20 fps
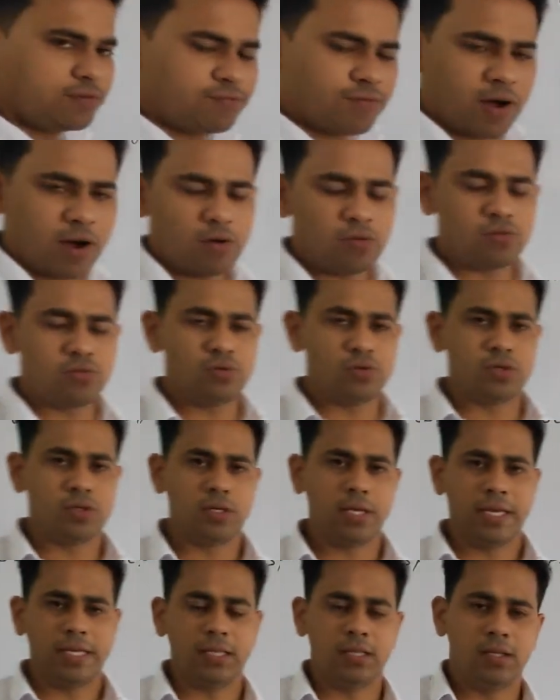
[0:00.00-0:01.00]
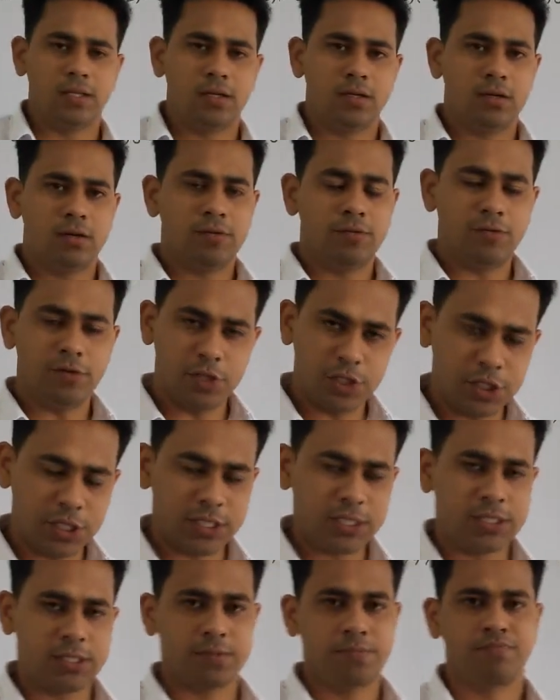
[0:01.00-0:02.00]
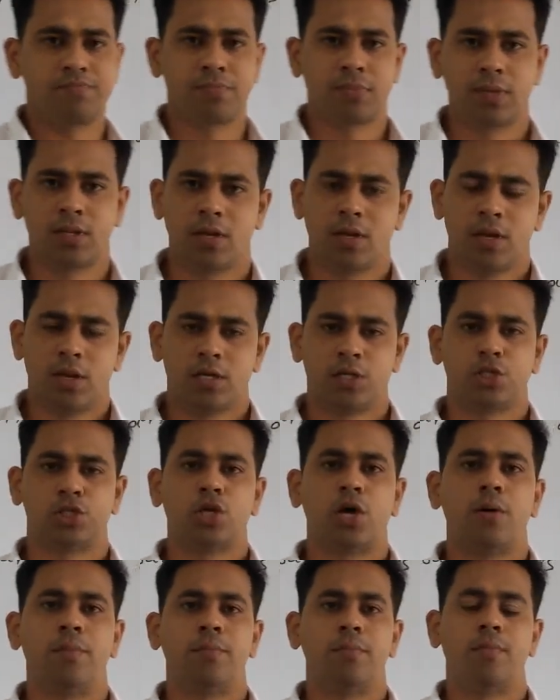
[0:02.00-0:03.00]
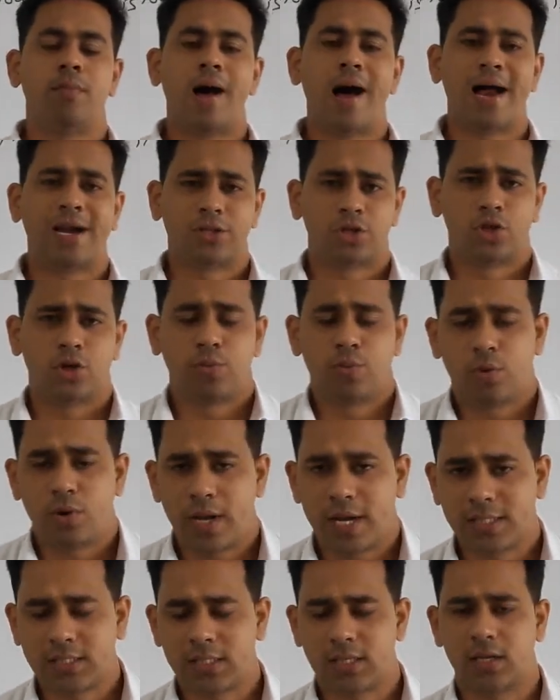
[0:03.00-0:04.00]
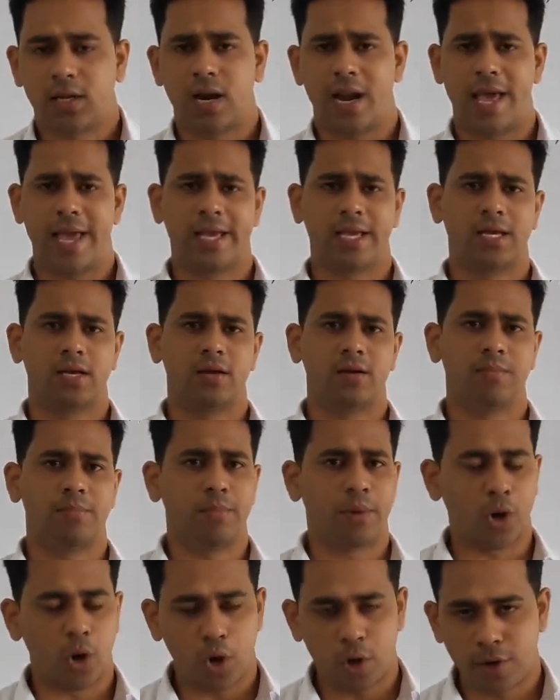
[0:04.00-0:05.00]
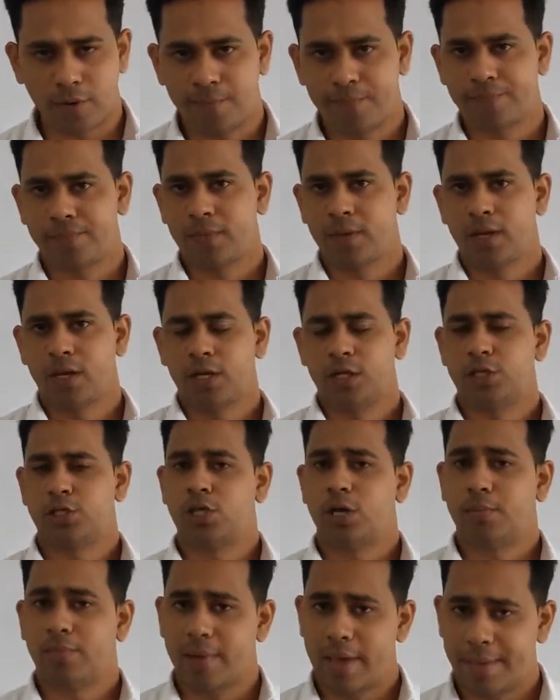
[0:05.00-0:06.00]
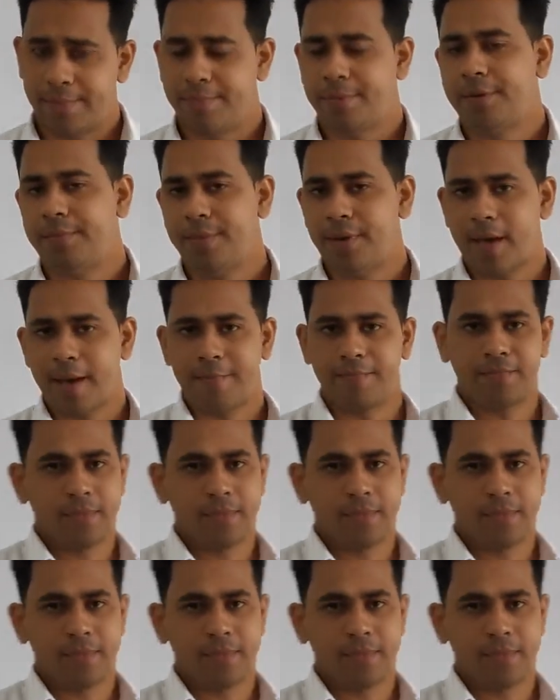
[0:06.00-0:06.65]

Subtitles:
found in the fishes, some arthropods like prawn, some amphibia,